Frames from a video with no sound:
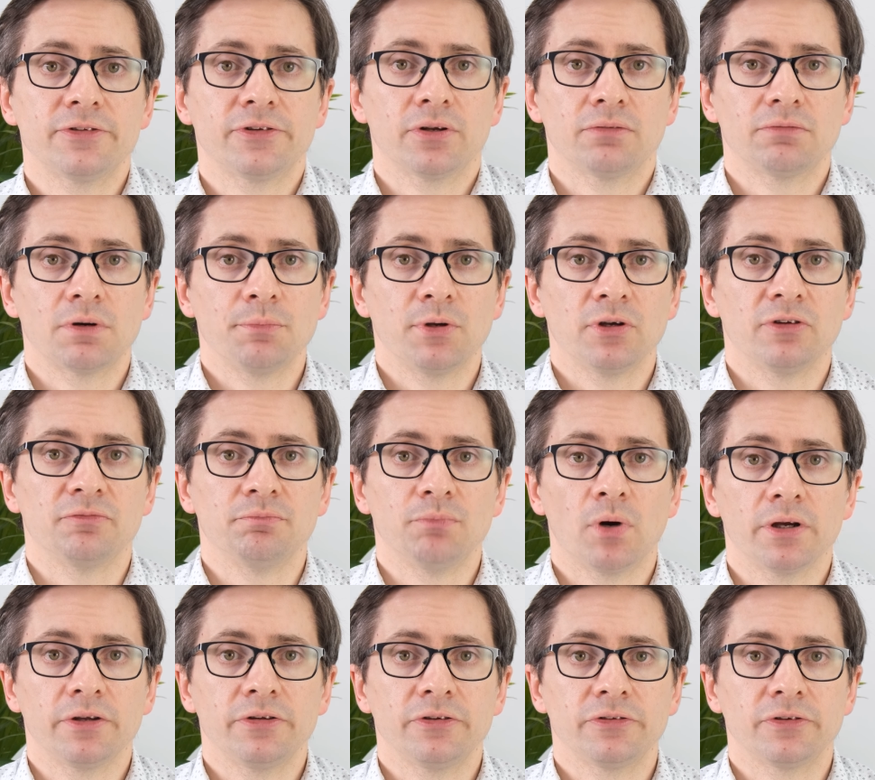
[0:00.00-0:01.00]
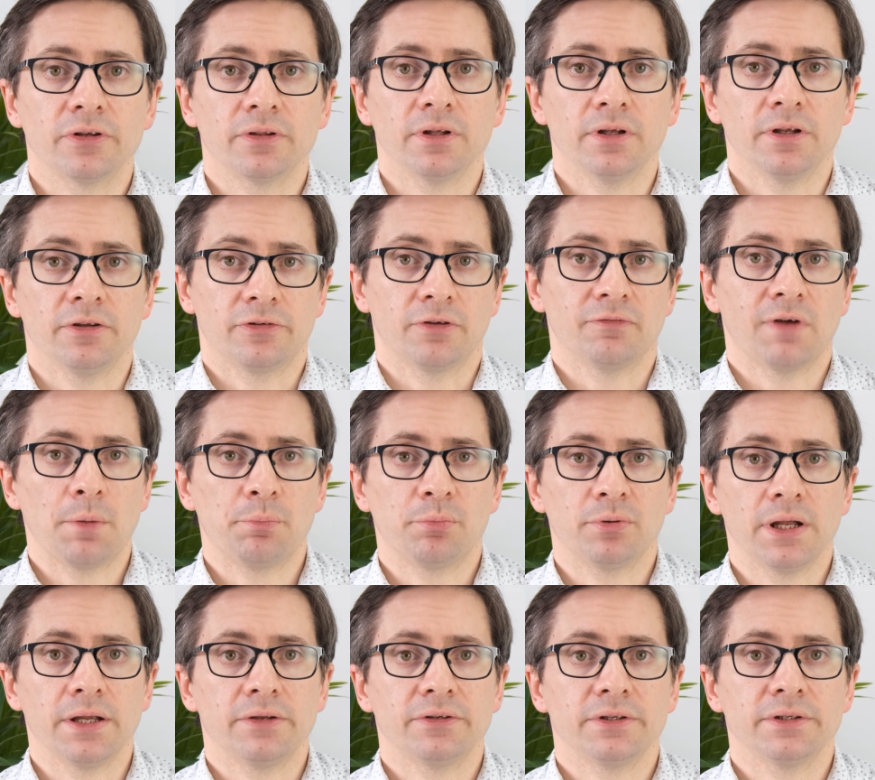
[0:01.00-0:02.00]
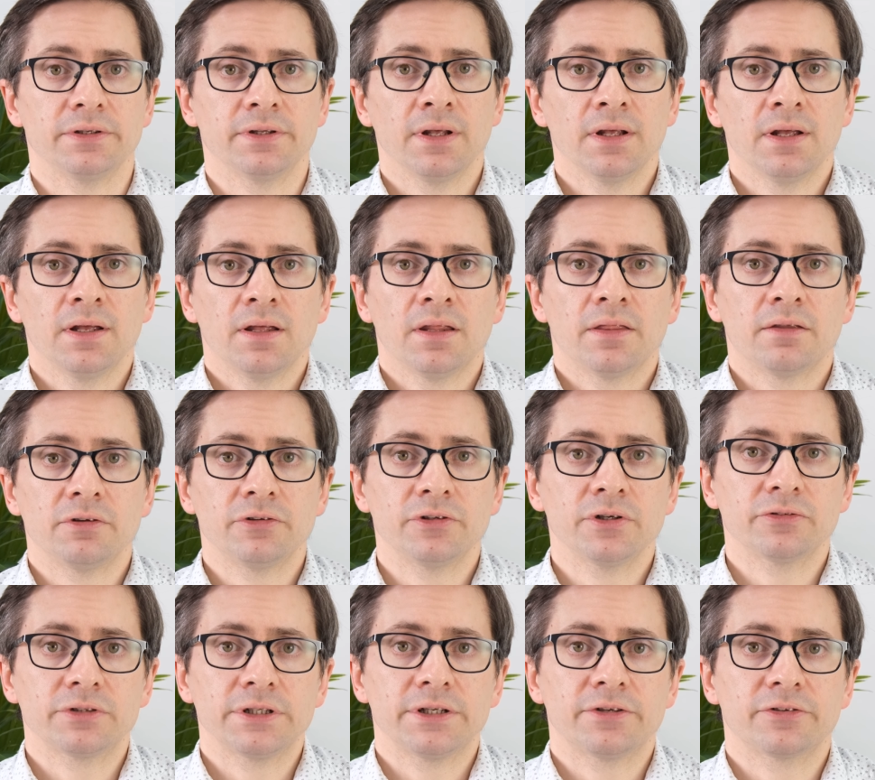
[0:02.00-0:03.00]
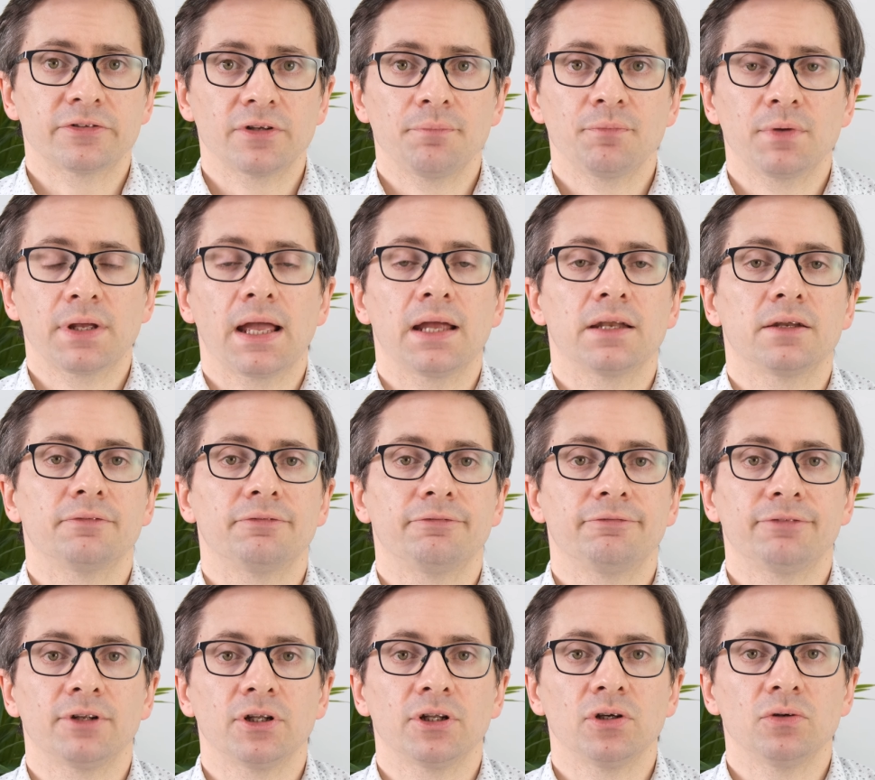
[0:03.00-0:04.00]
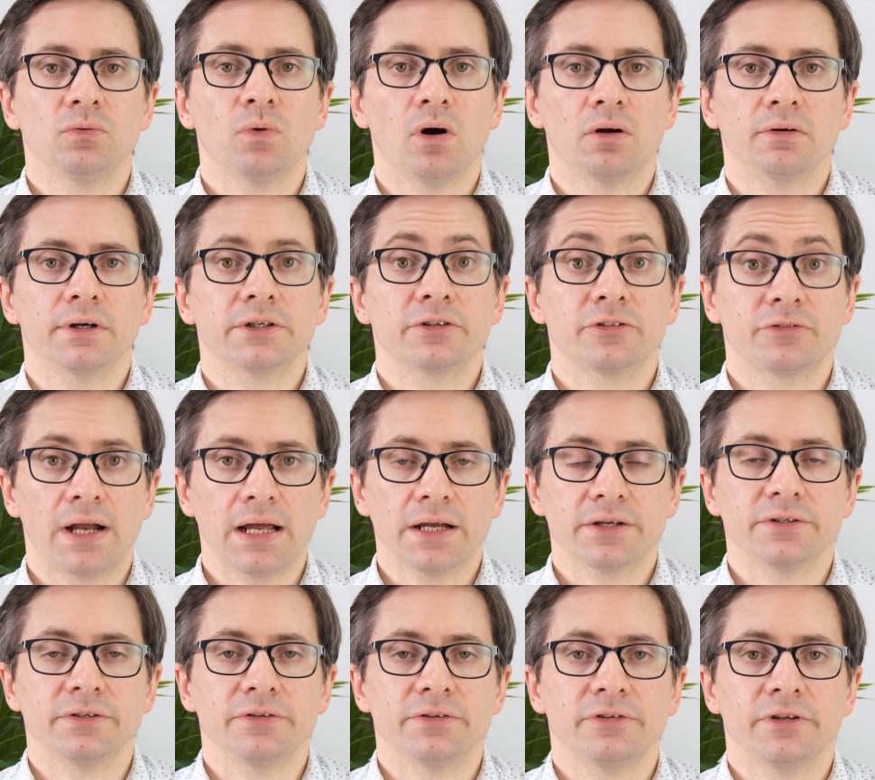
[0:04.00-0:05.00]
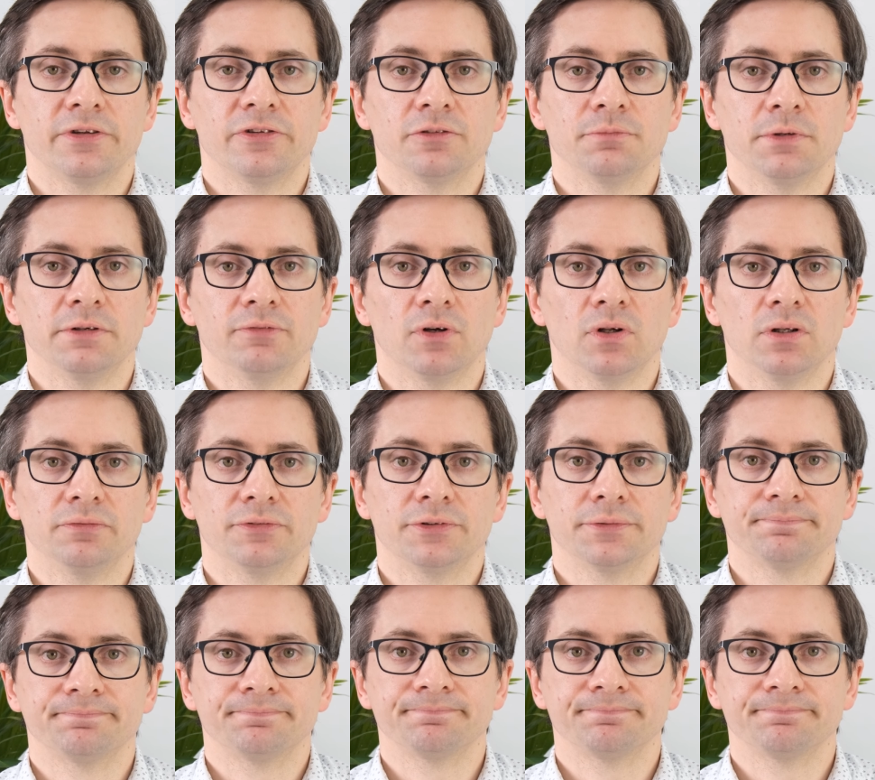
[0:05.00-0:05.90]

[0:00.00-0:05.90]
to remove moisture that's evaporated, there is usually some kind of flue or extraction system involved.